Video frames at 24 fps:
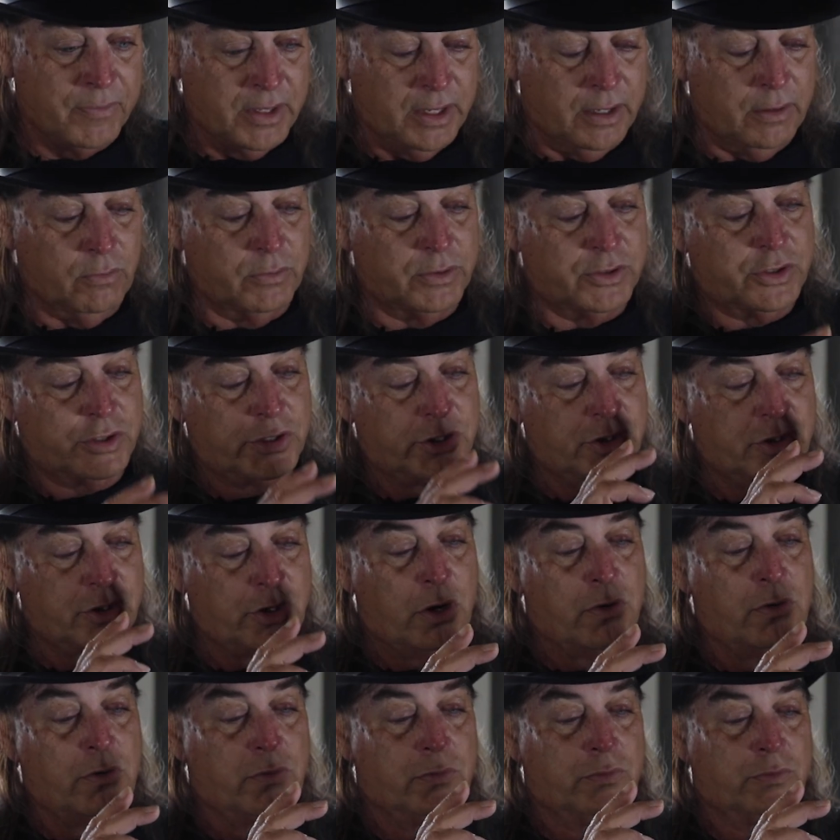It was
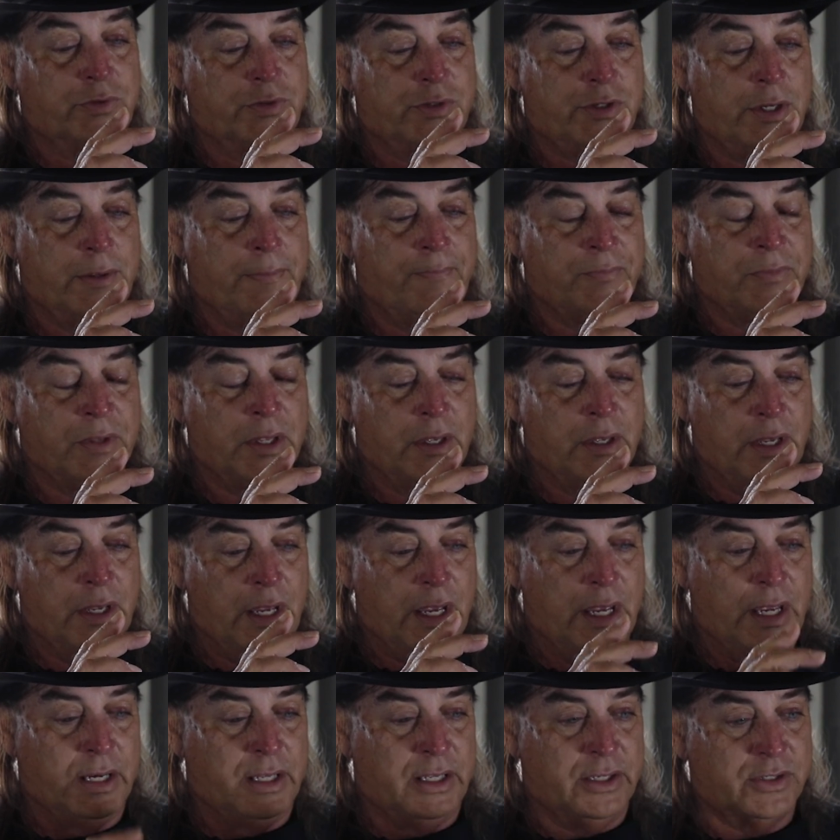stones,
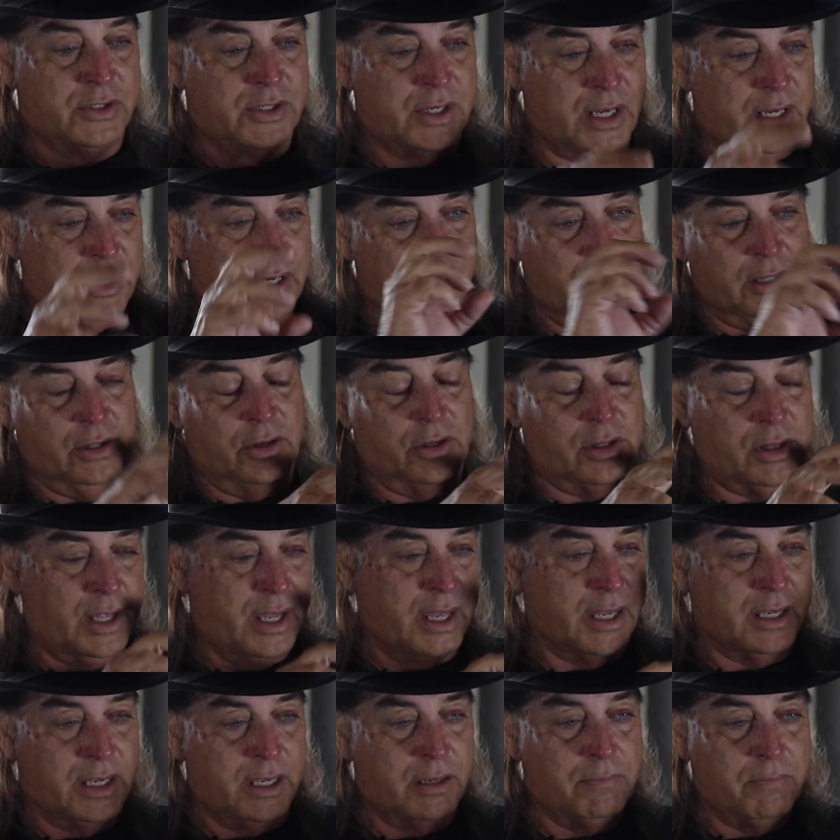and he said it looked
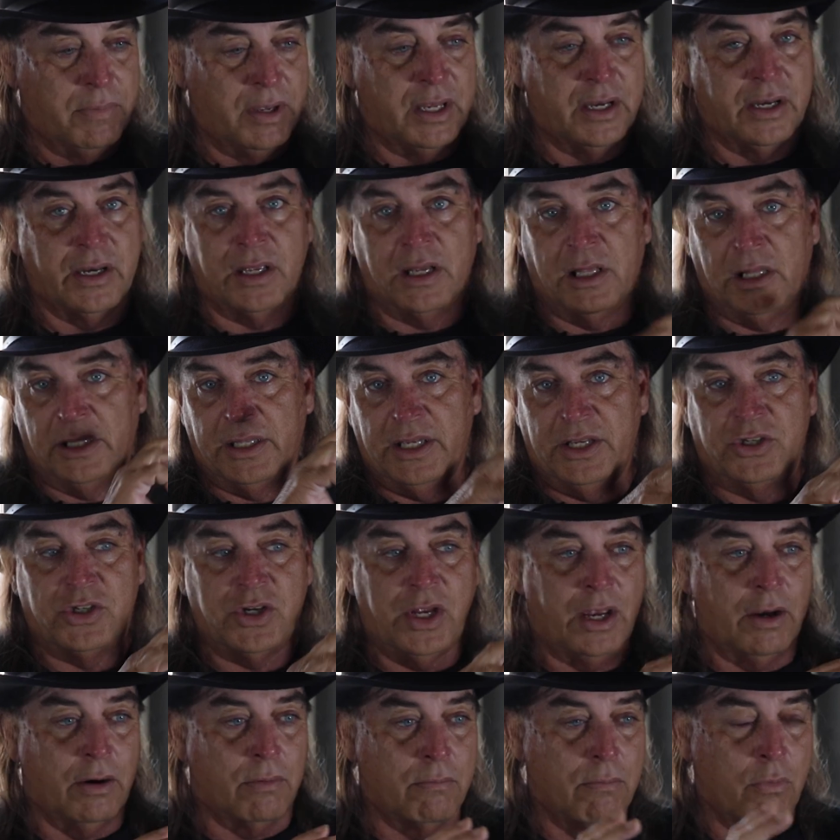like it had been
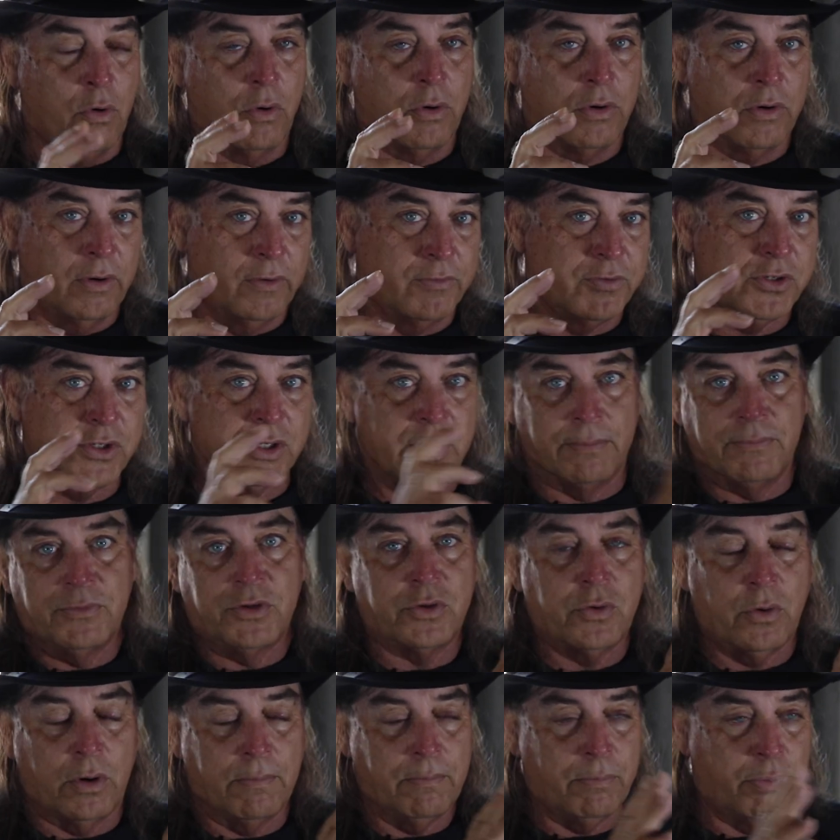caliche or mortar of some
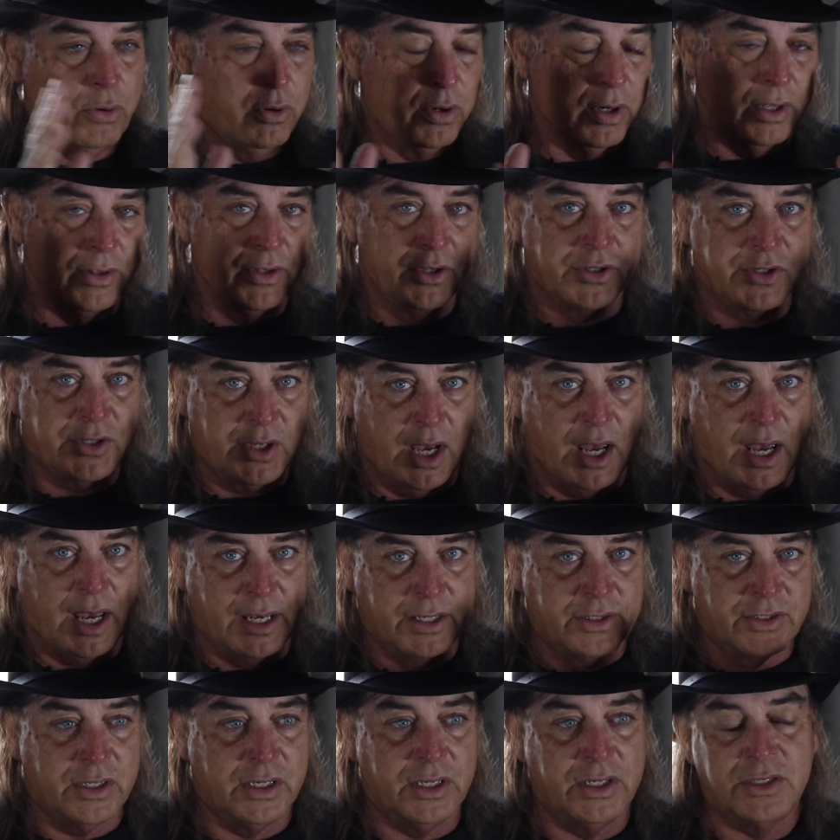sort put on the
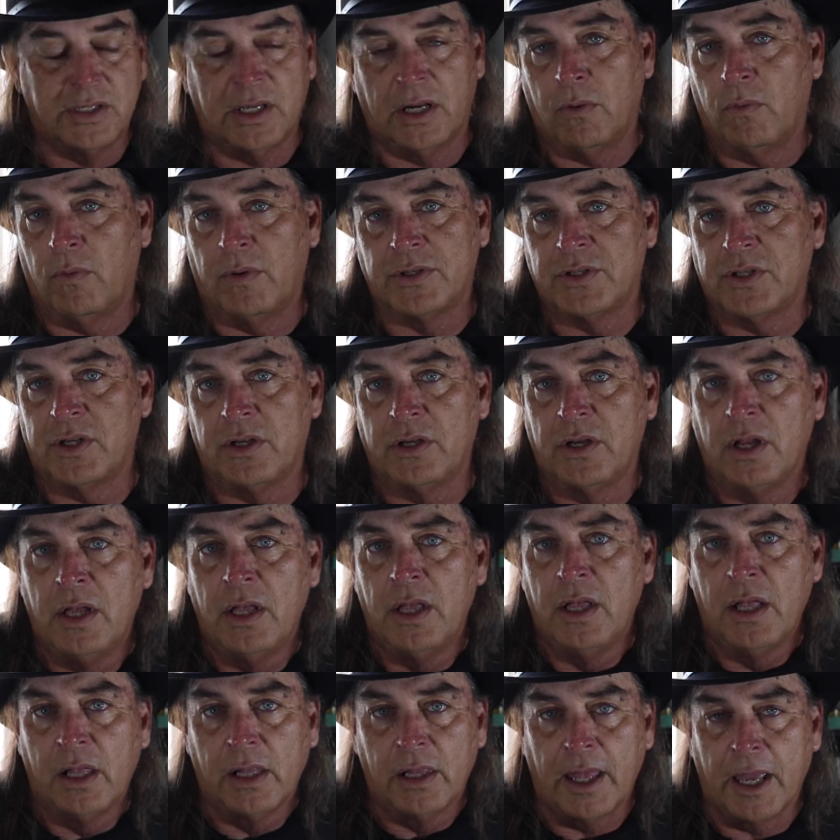sides. And he said it wasn't
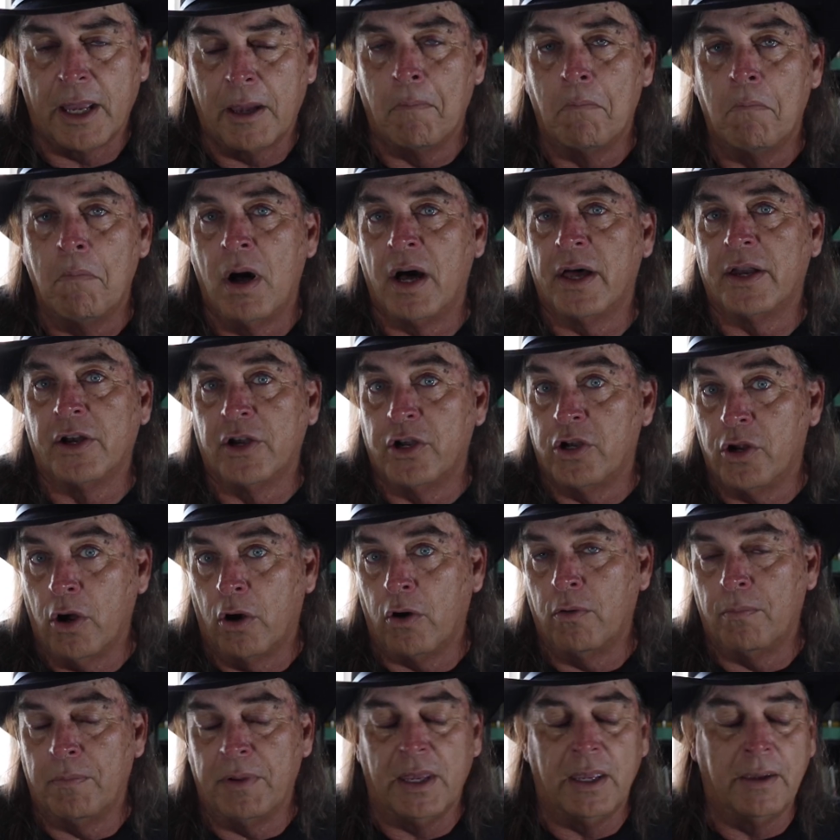like mud
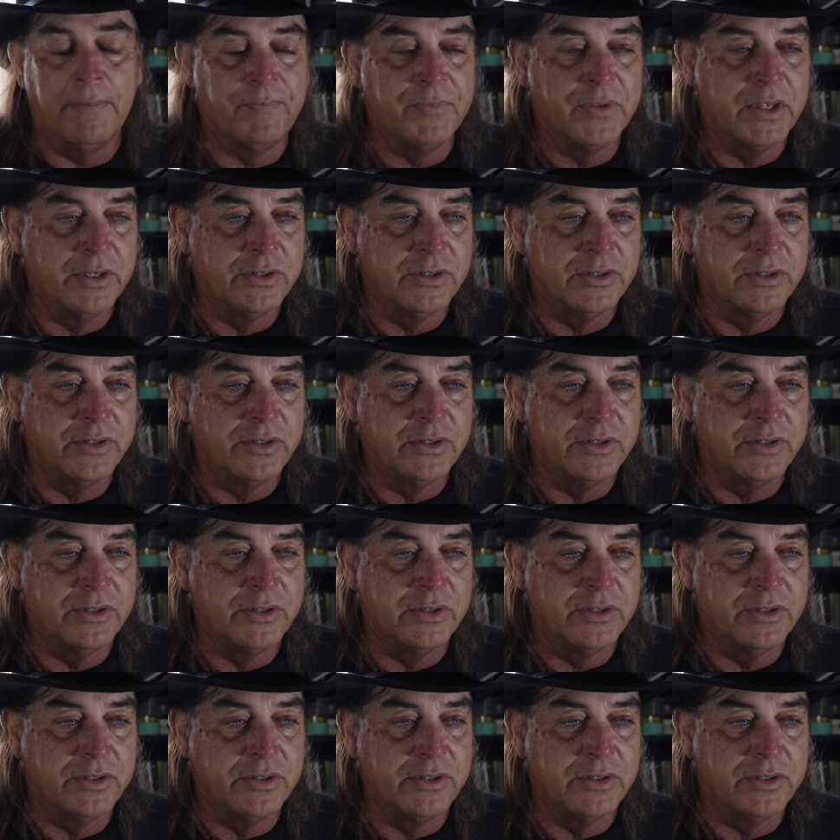adobe.